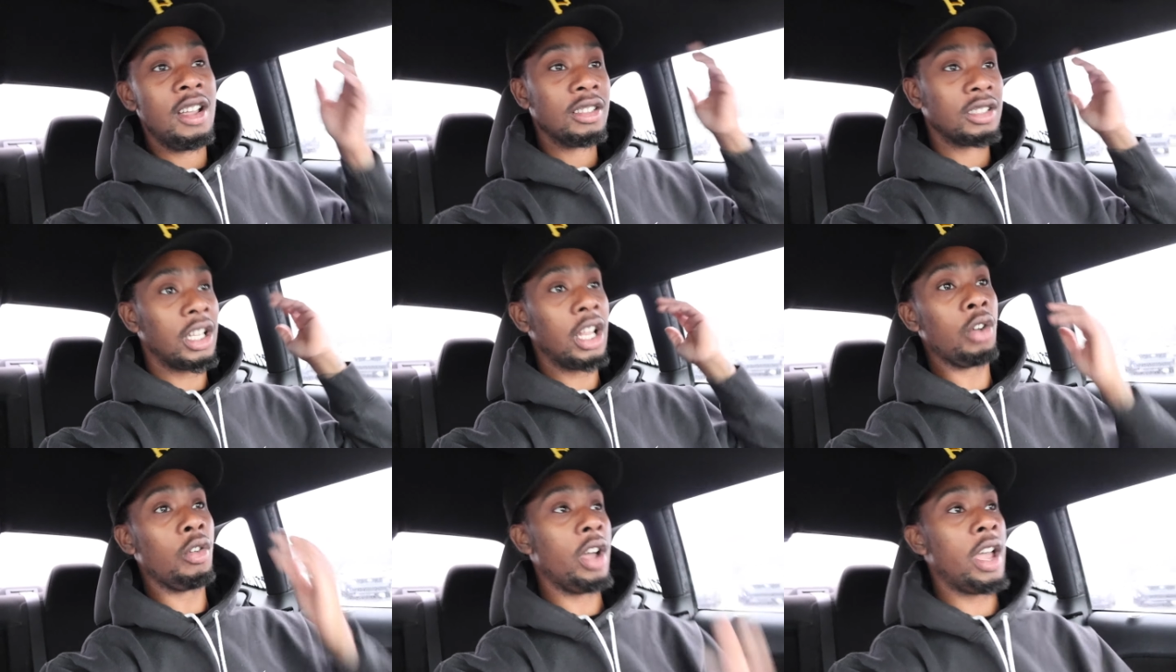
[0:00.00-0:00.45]

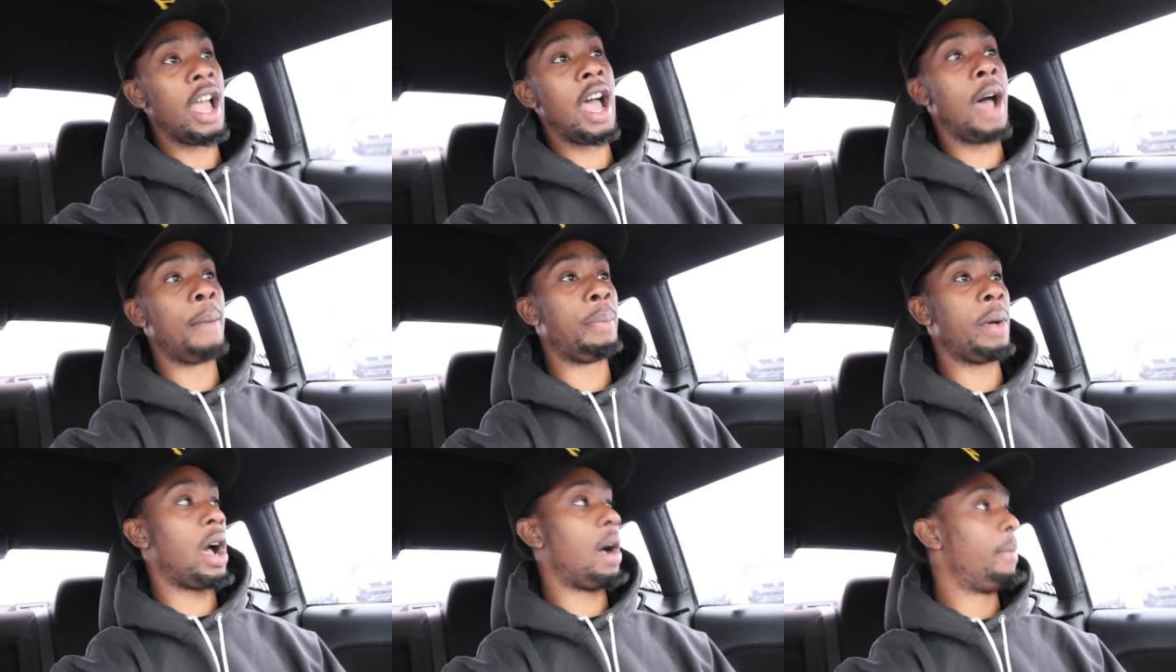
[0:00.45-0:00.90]
So look go ahead and
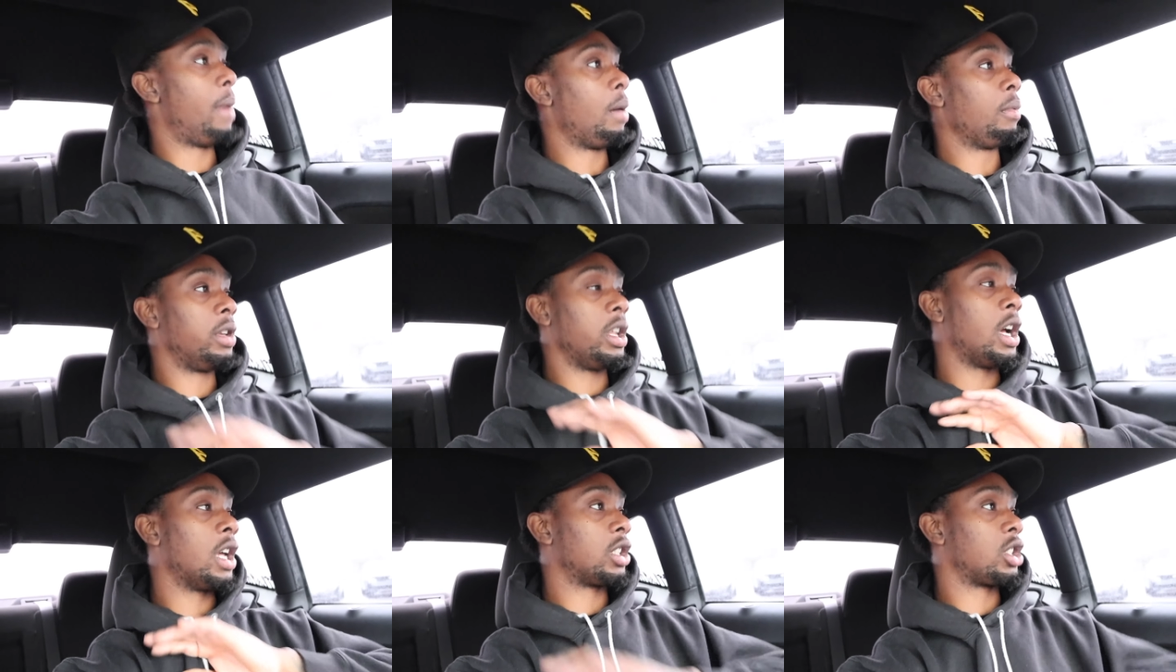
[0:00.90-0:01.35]
hop out, man.
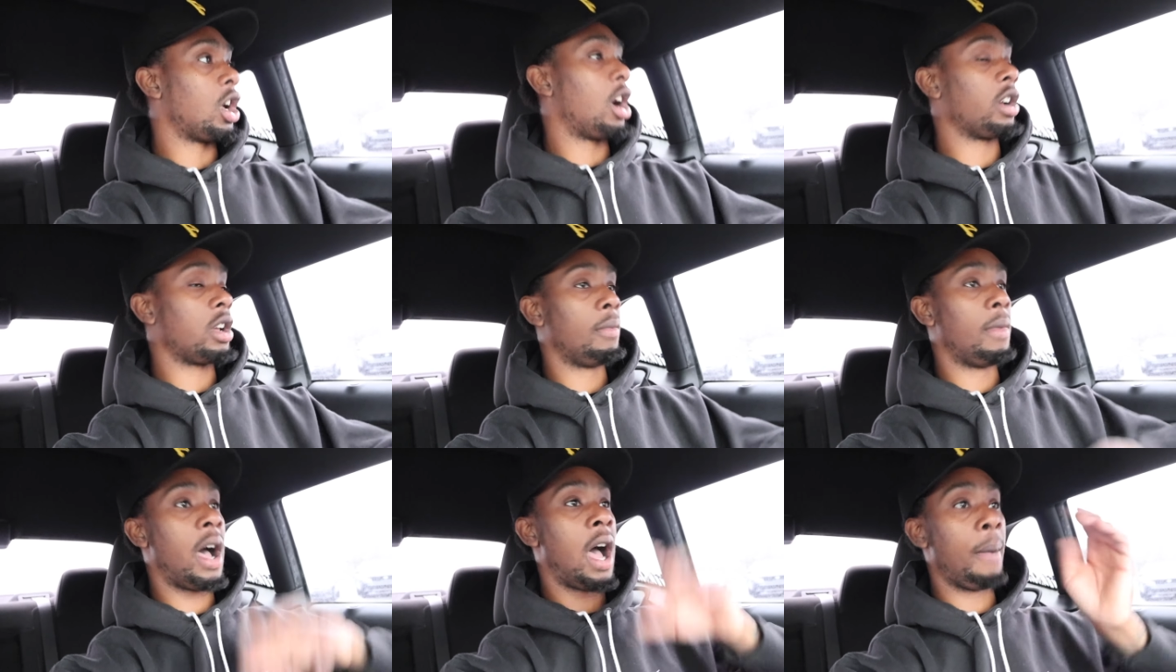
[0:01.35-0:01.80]
I'm done
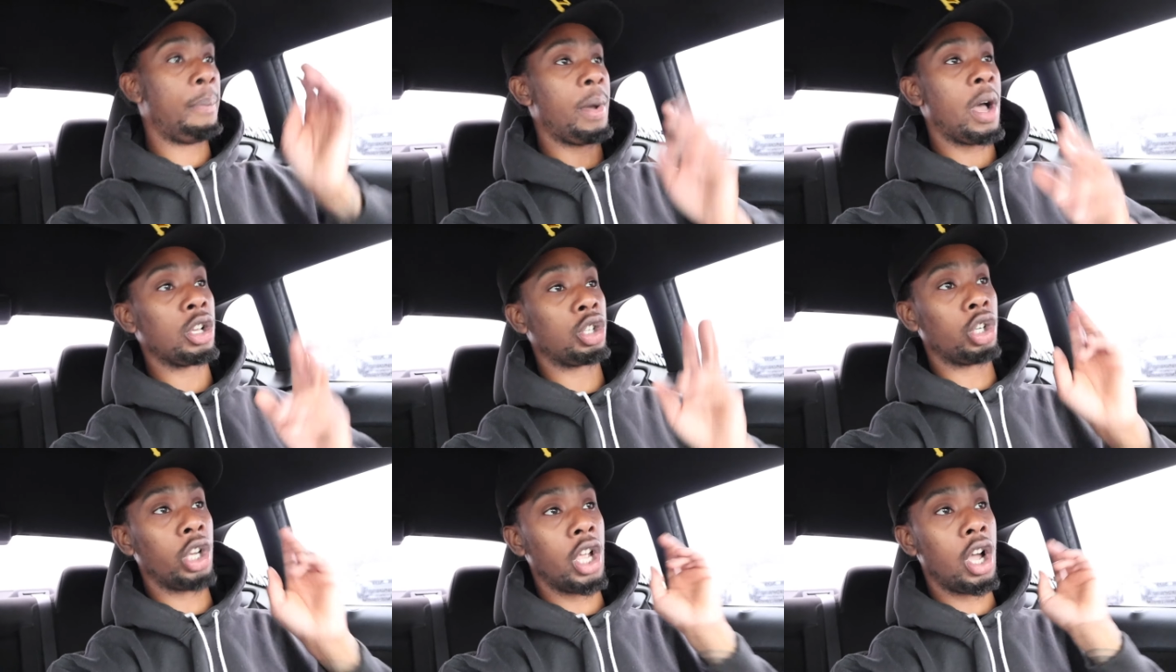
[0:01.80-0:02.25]
talking. I'm gonna hop
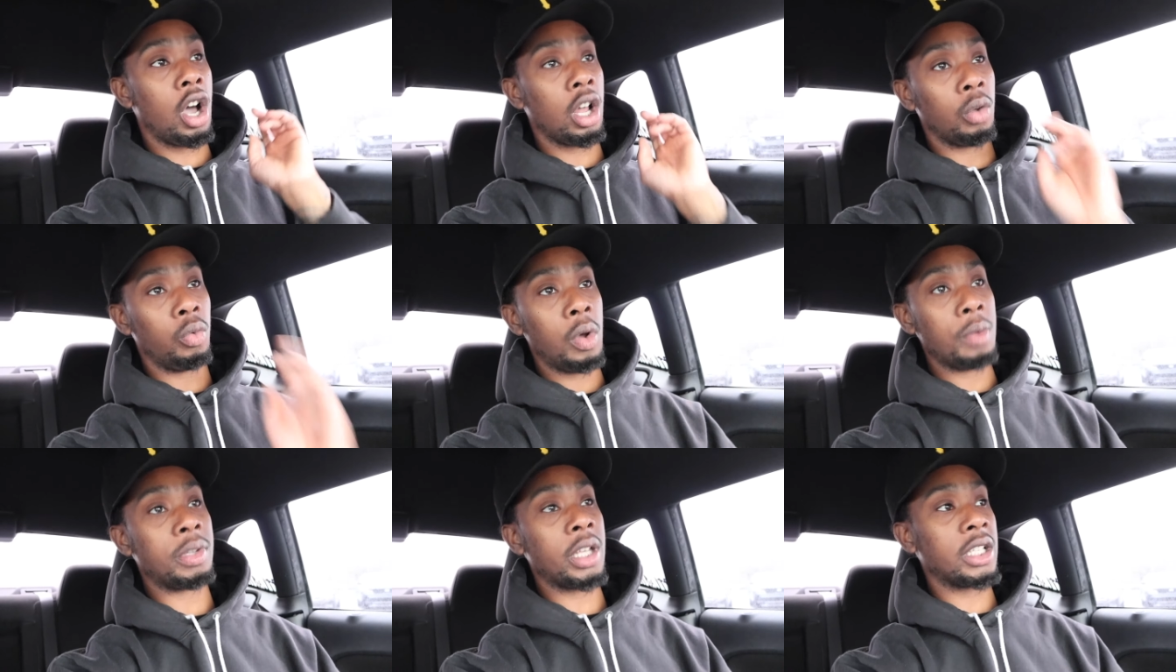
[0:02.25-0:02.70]
out, show you all
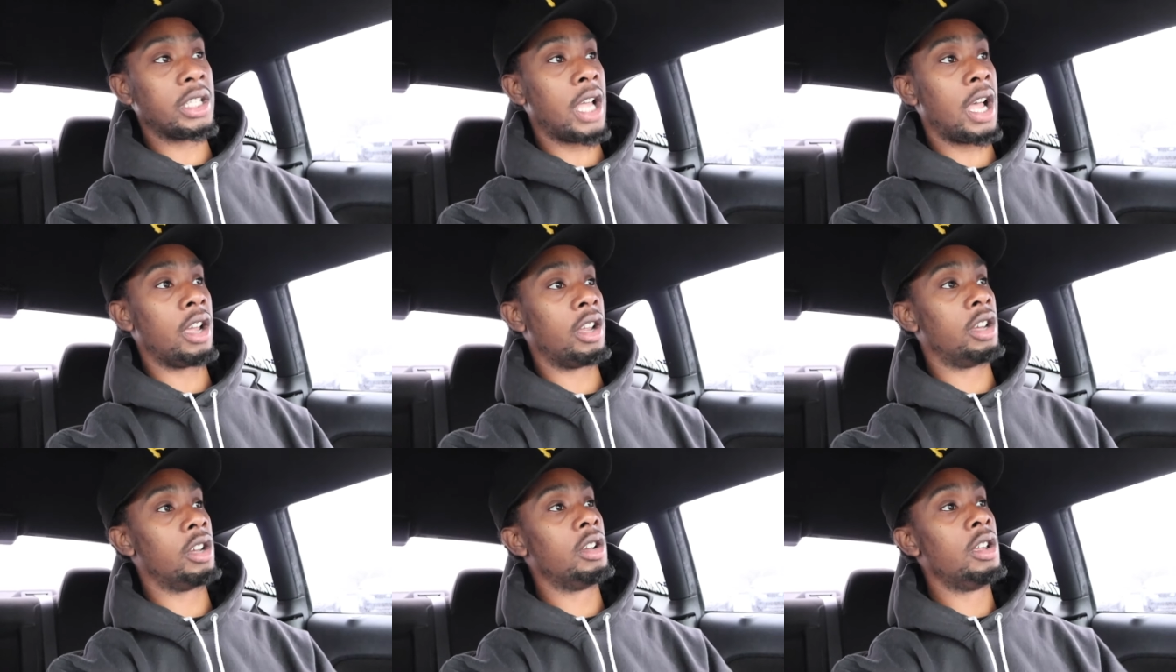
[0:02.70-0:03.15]
the websites
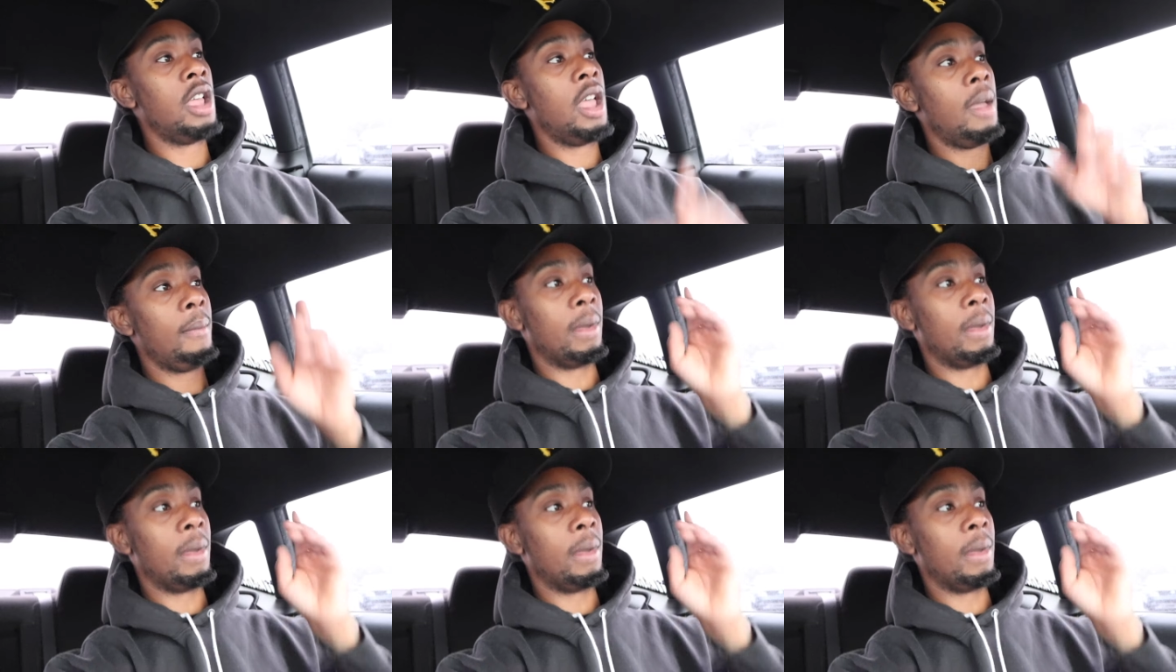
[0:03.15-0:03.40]
out here.